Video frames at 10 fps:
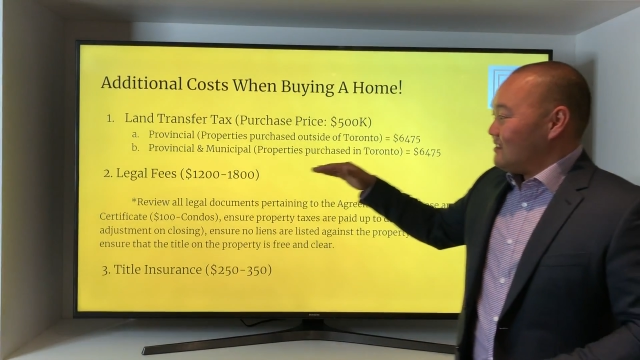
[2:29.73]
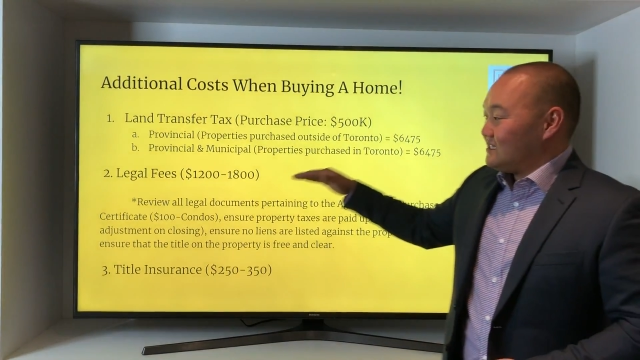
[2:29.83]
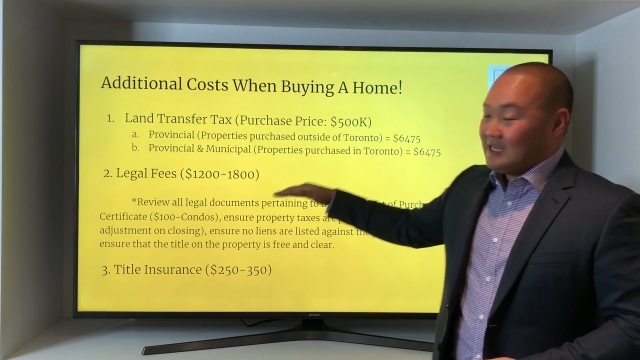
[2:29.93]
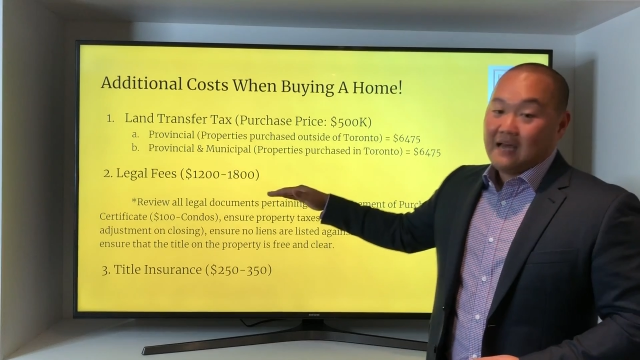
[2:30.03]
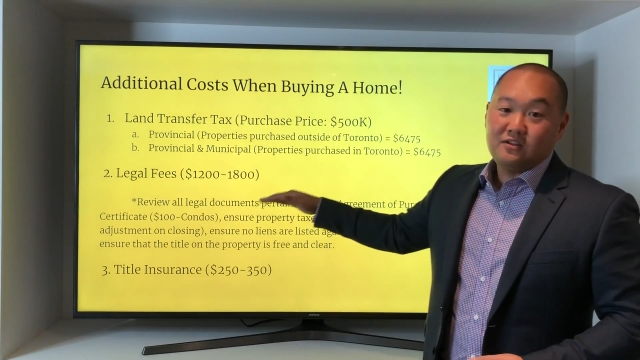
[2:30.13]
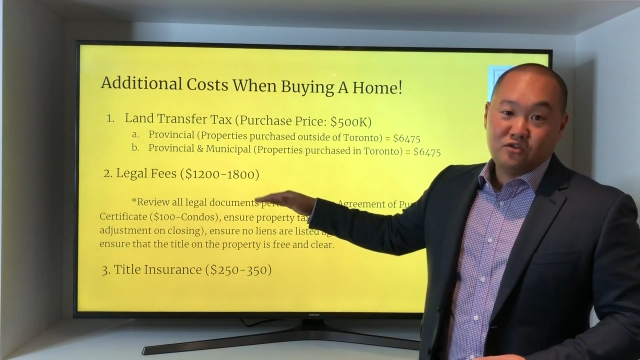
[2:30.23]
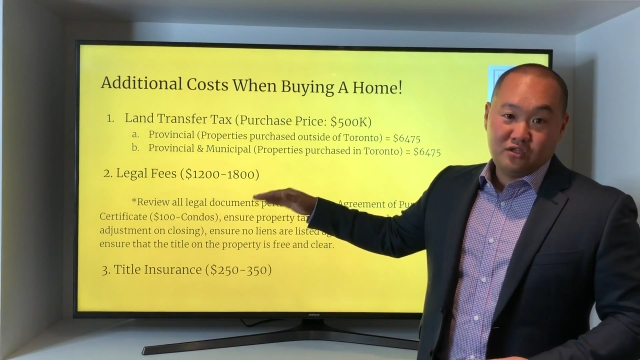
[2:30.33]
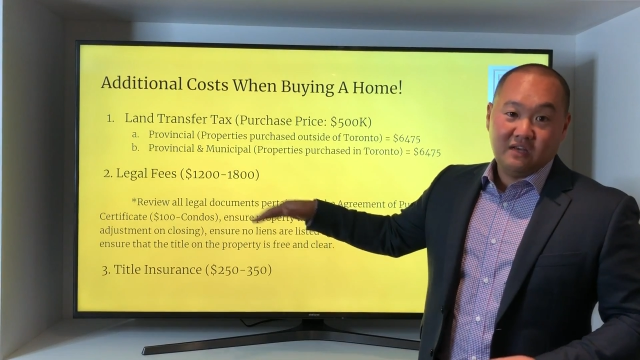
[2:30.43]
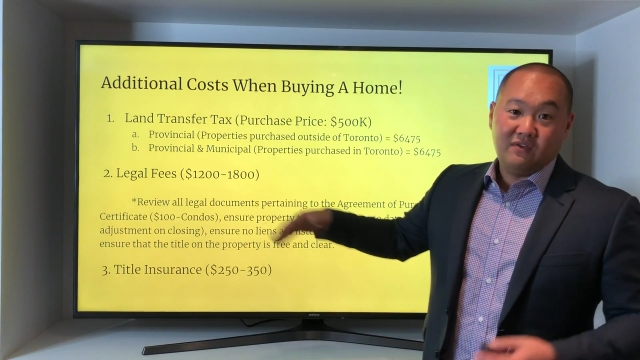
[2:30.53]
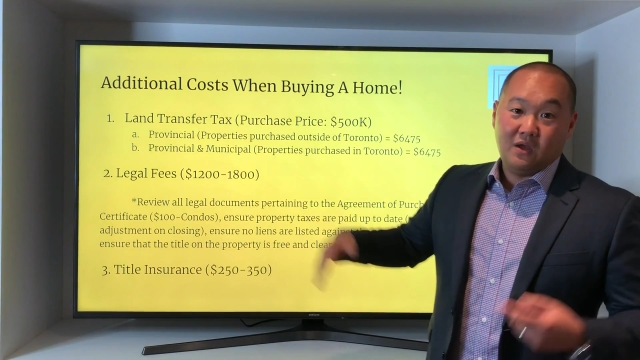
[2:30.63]
The status
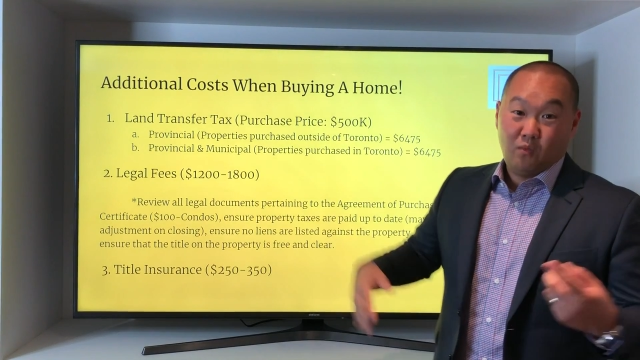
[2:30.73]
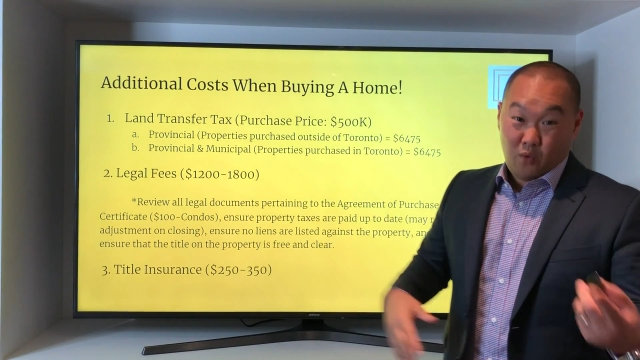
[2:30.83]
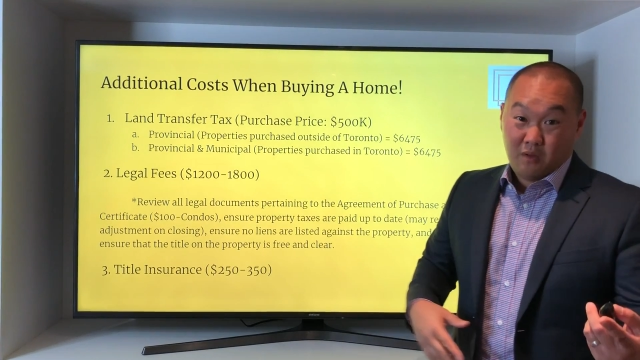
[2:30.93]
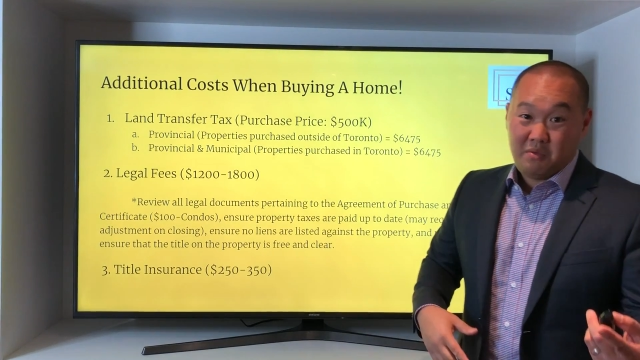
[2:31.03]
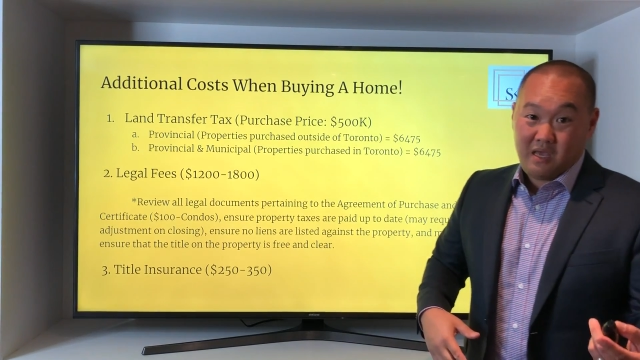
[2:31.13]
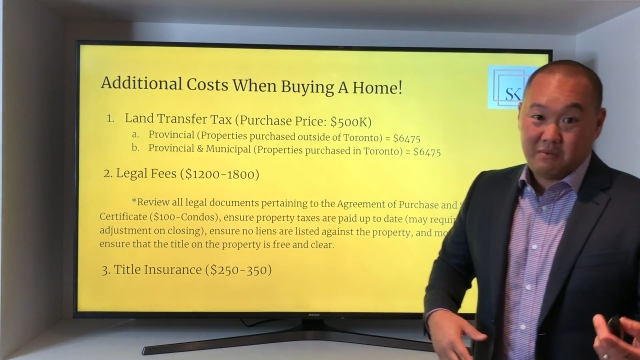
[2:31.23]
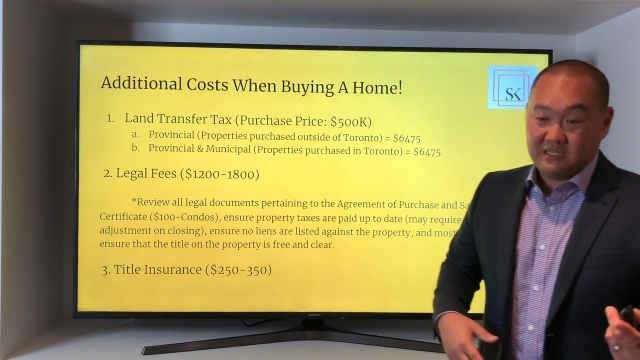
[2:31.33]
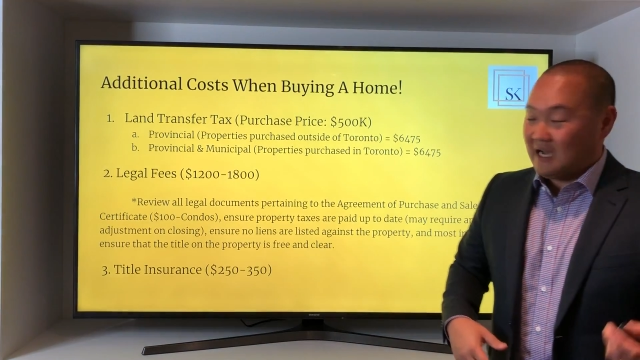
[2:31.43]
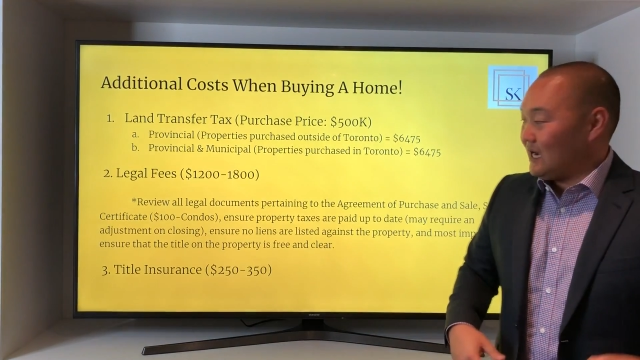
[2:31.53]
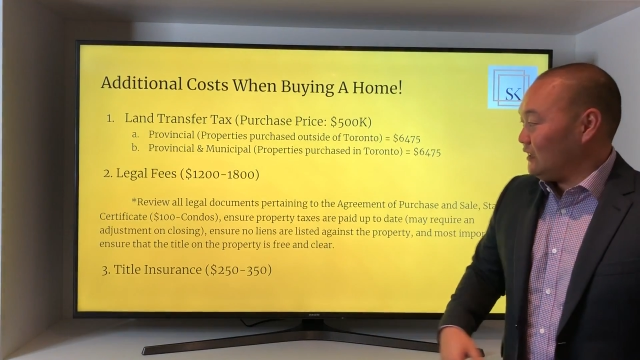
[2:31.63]
certificate will be able
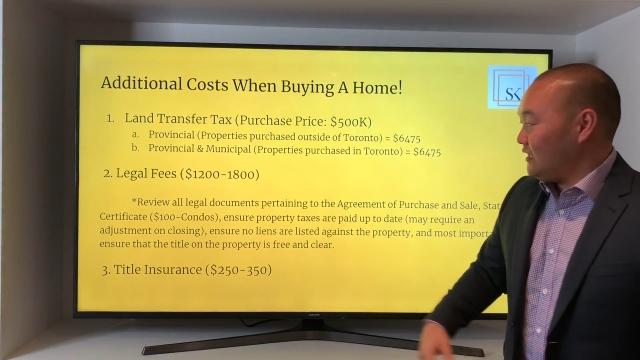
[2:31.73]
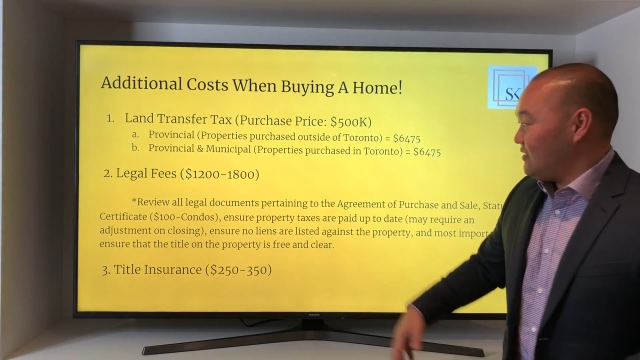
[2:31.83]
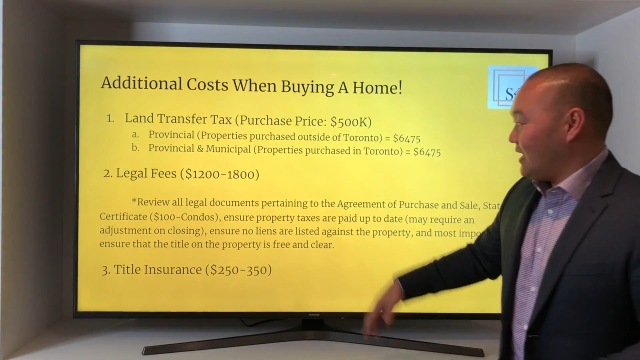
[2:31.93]
to highlight